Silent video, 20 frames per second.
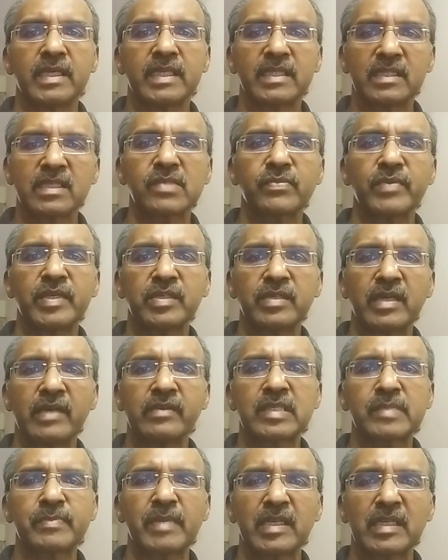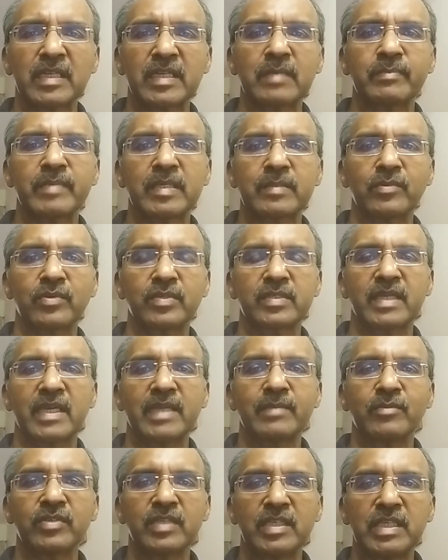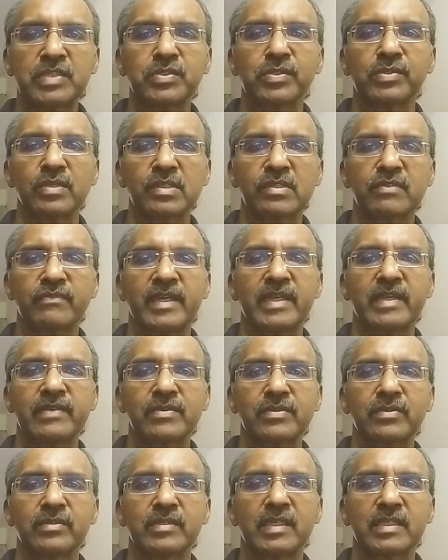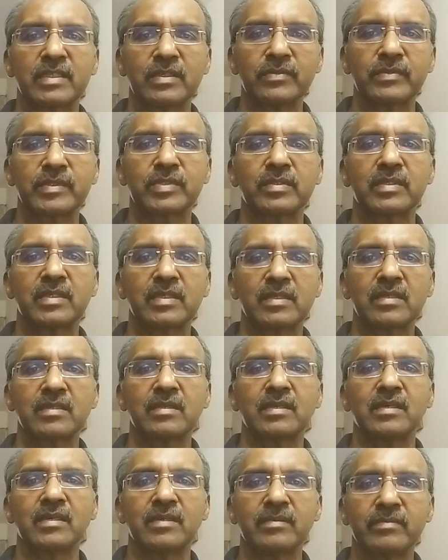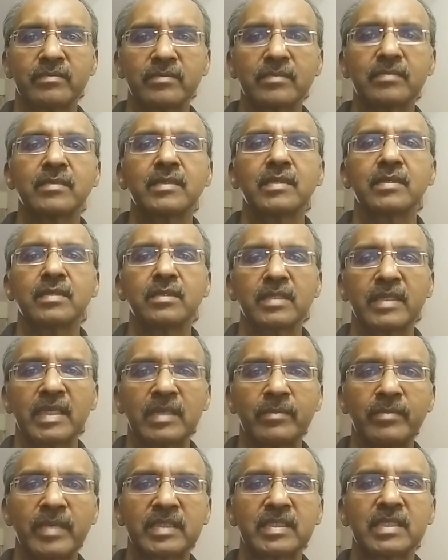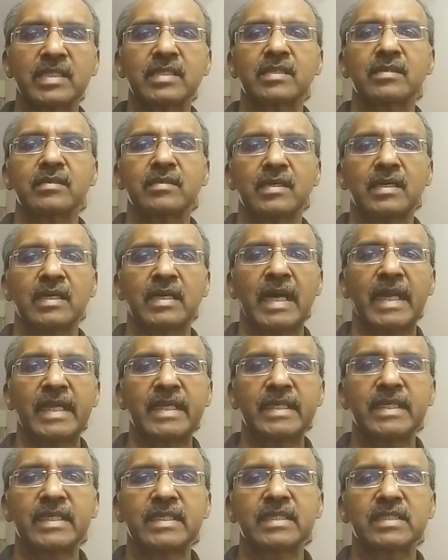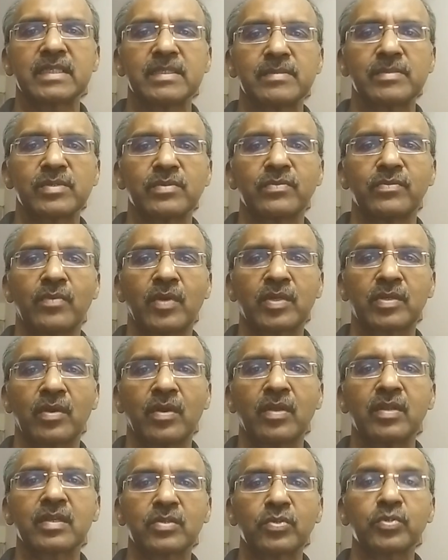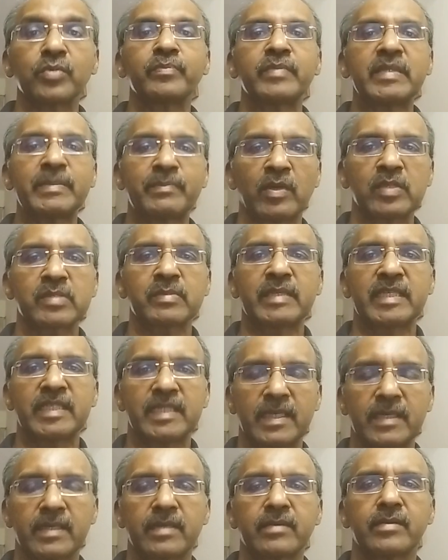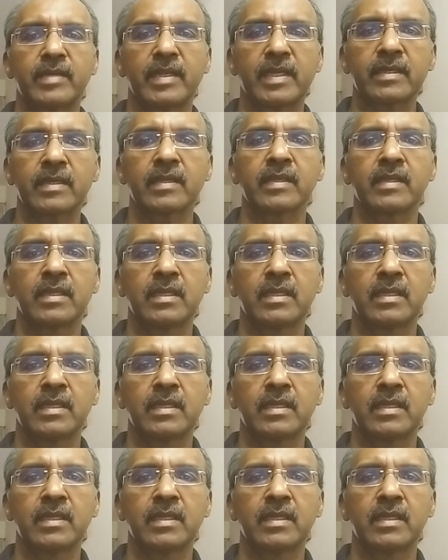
In this video, I will spend a little bit more time on each of those five so that, you know, we could get a better idea in terms of what all could be possibly done. Right?